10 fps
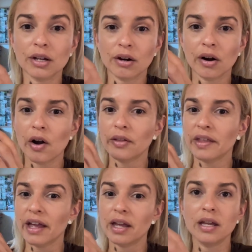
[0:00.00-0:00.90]
my
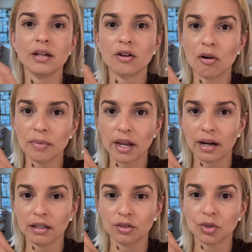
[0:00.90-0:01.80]
career,
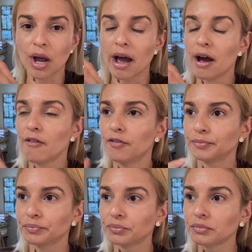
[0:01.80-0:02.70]
the income that I
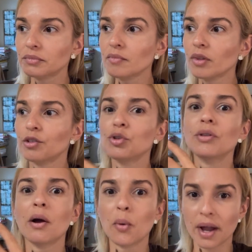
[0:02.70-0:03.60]
need to have,
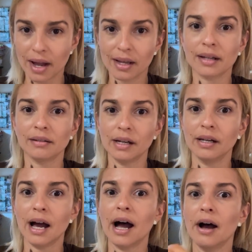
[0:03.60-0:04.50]
so
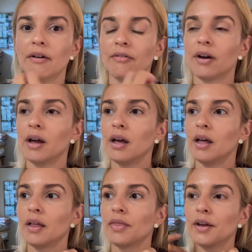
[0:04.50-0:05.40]
that way I can then
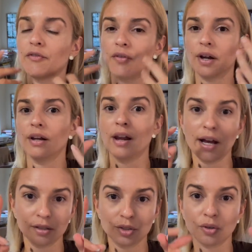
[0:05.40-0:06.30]
have
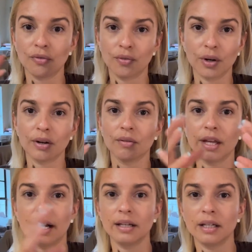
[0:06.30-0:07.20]
the
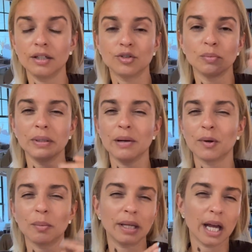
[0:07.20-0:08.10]
financial freedom that
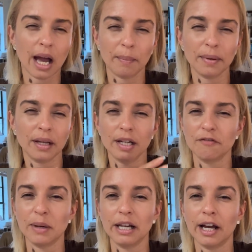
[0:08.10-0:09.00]
I need to be able to
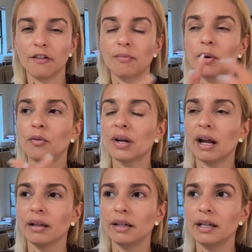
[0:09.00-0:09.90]
be happy and live
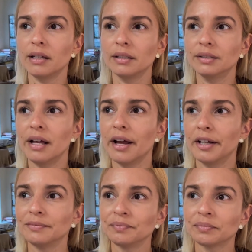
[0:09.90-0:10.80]
my life. But
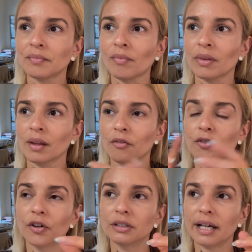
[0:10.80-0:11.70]
reality is that
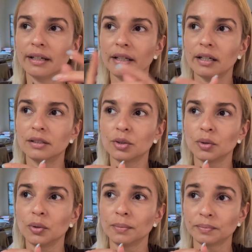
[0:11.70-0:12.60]

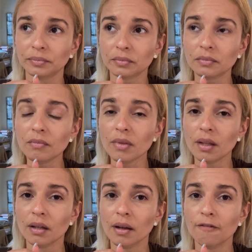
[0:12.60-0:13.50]
first I needed
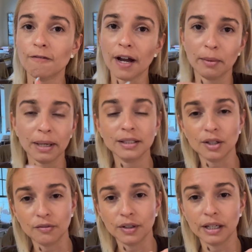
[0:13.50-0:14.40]
to
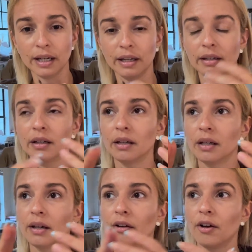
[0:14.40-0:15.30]
find
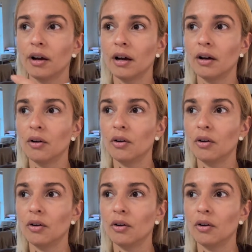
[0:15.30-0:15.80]
myself again,